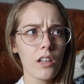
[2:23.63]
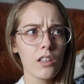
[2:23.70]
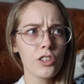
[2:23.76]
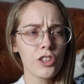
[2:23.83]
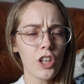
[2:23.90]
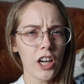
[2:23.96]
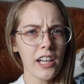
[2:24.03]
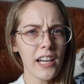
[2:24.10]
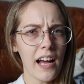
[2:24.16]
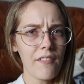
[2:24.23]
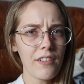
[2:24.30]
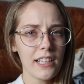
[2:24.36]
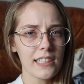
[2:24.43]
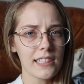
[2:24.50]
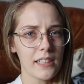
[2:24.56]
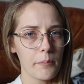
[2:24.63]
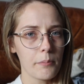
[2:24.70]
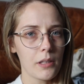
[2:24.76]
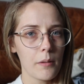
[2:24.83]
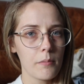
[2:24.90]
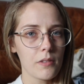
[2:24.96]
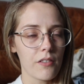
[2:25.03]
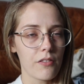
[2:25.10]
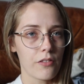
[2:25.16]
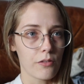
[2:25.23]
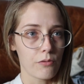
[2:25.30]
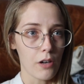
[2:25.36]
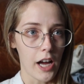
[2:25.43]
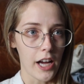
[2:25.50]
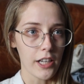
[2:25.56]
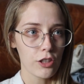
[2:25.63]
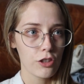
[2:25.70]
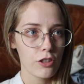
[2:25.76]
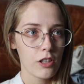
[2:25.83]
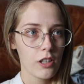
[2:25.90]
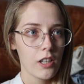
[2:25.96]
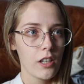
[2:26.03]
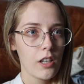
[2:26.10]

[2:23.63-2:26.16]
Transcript: started having symptoms of thrush,